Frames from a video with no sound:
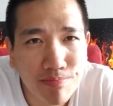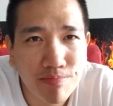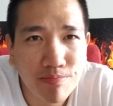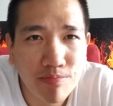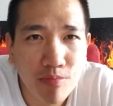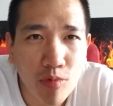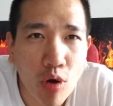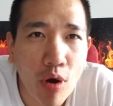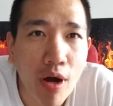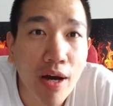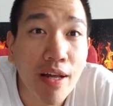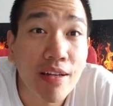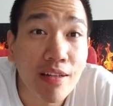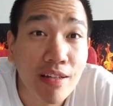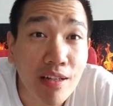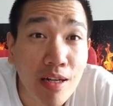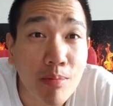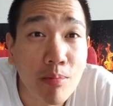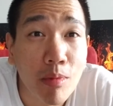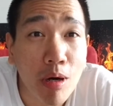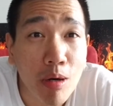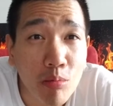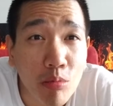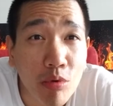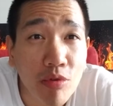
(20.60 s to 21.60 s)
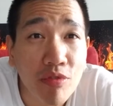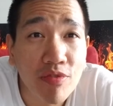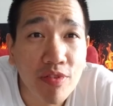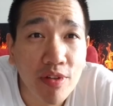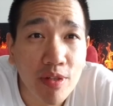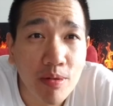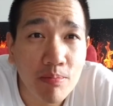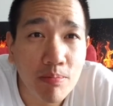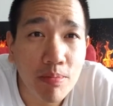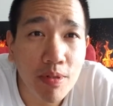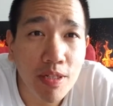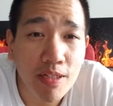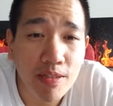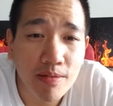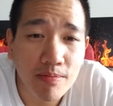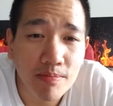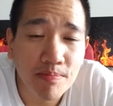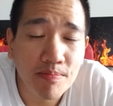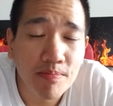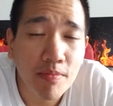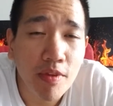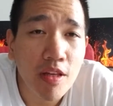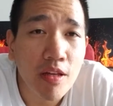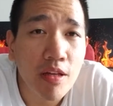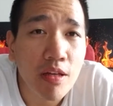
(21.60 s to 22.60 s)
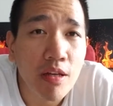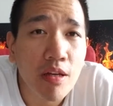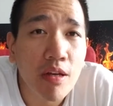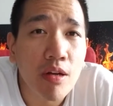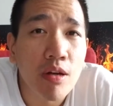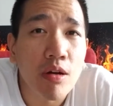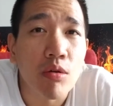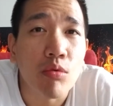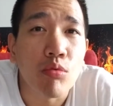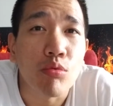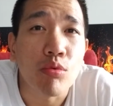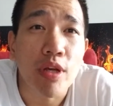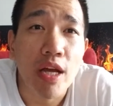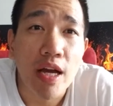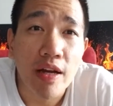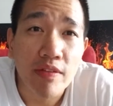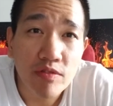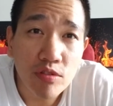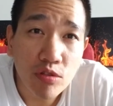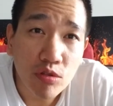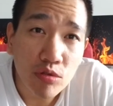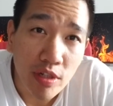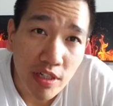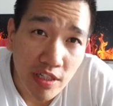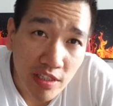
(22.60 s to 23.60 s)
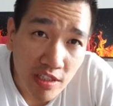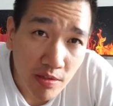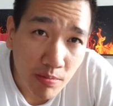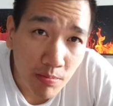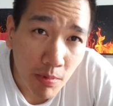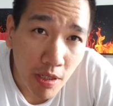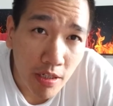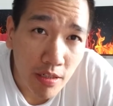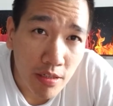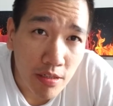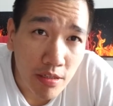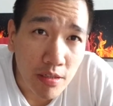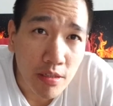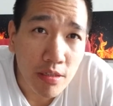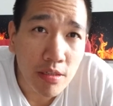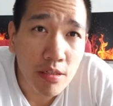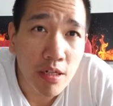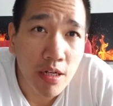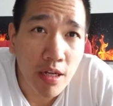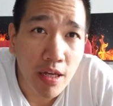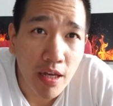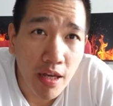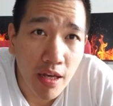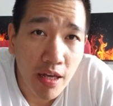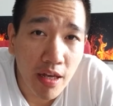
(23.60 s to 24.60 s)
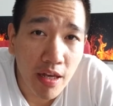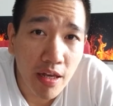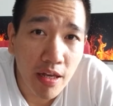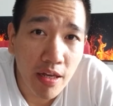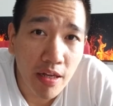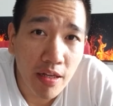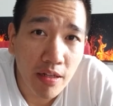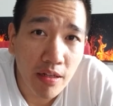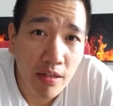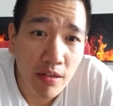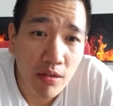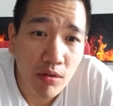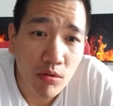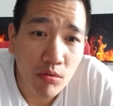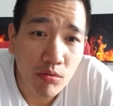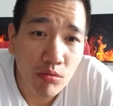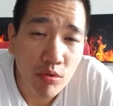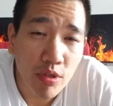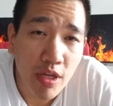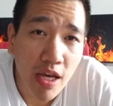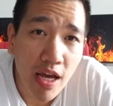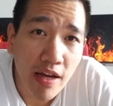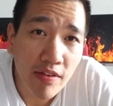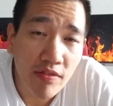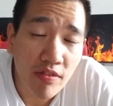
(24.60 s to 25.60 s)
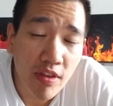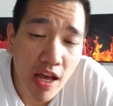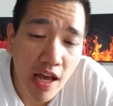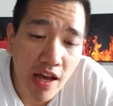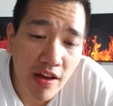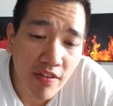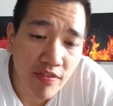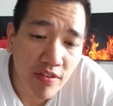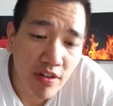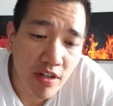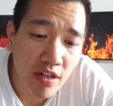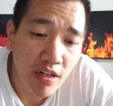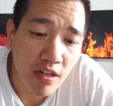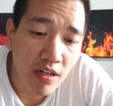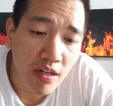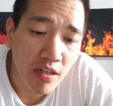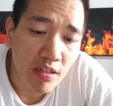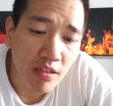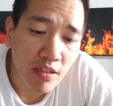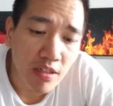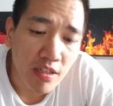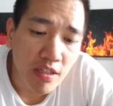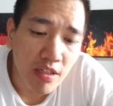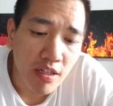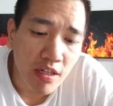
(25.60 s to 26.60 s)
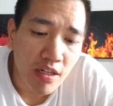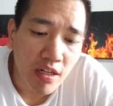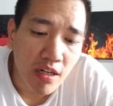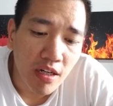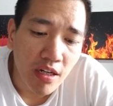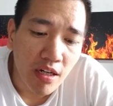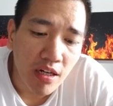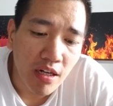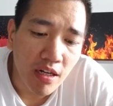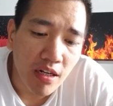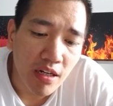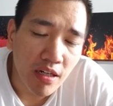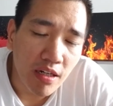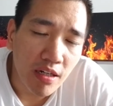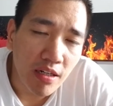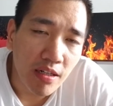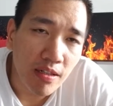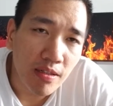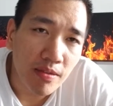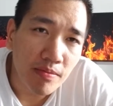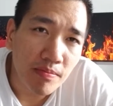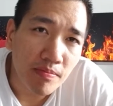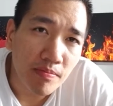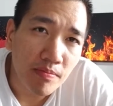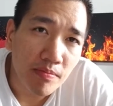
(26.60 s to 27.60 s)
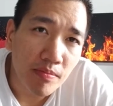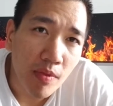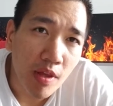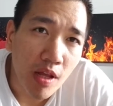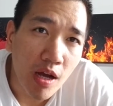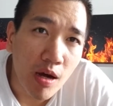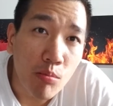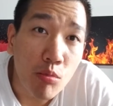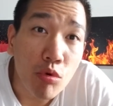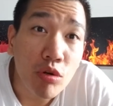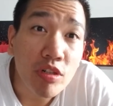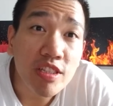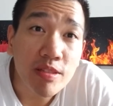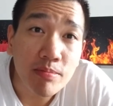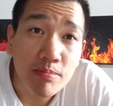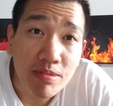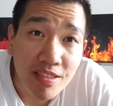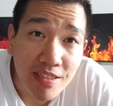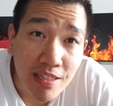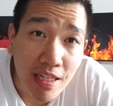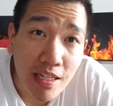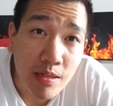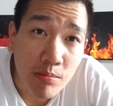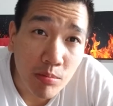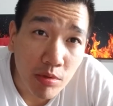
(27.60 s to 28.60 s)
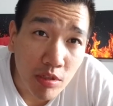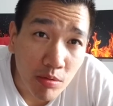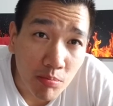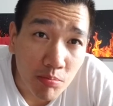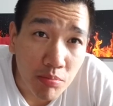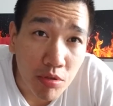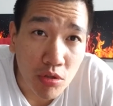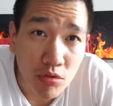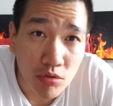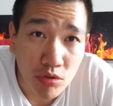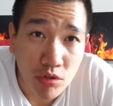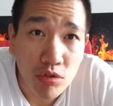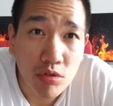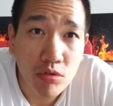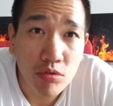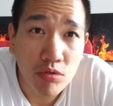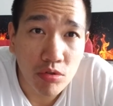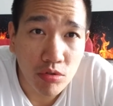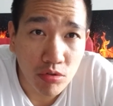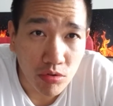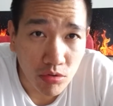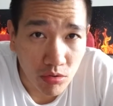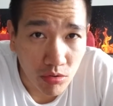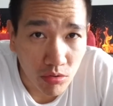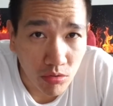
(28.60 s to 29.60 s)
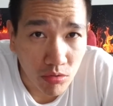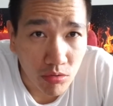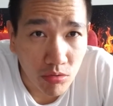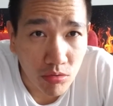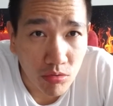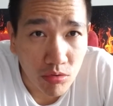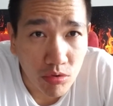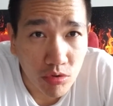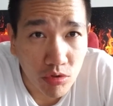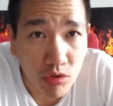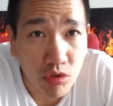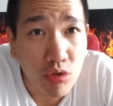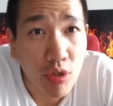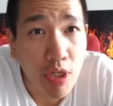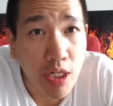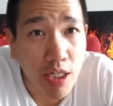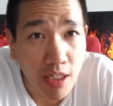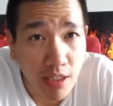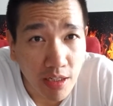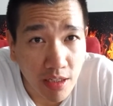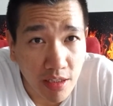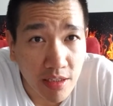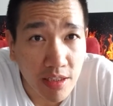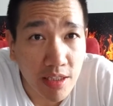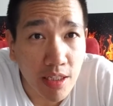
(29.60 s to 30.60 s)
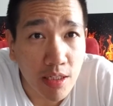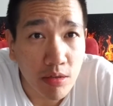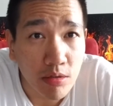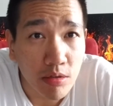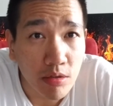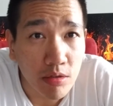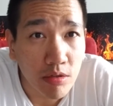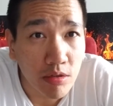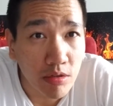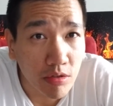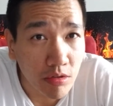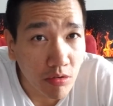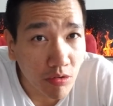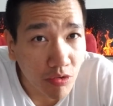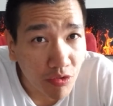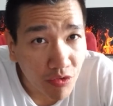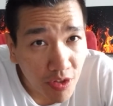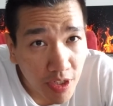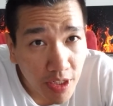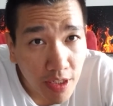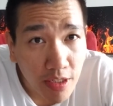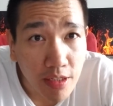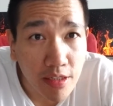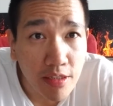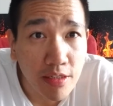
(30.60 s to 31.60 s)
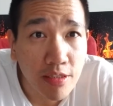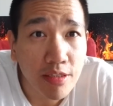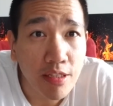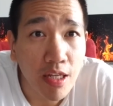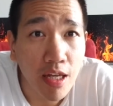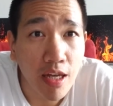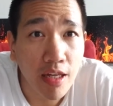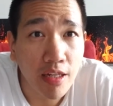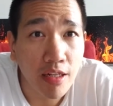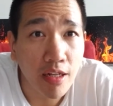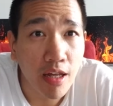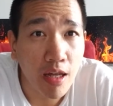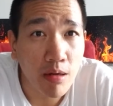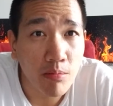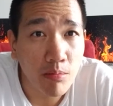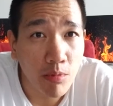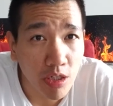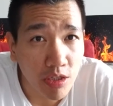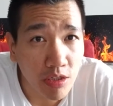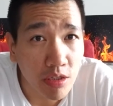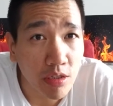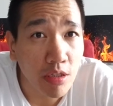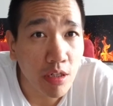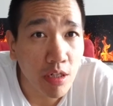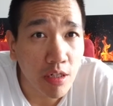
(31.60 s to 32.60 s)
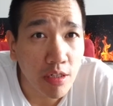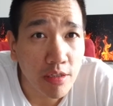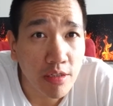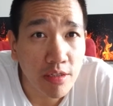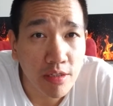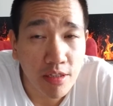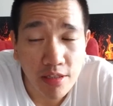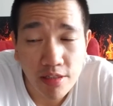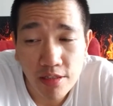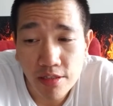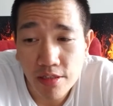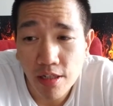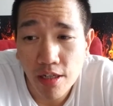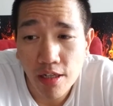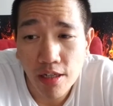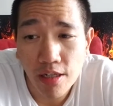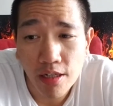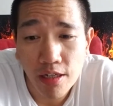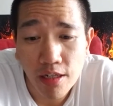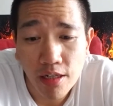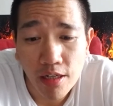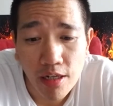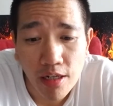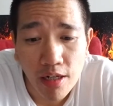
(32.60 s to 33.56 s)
well, I didn't come up with it, but we have to train smarter, and we have to have a, a a more sustainable approach to, to training in general, to do fitness and, and martial arts, because uh,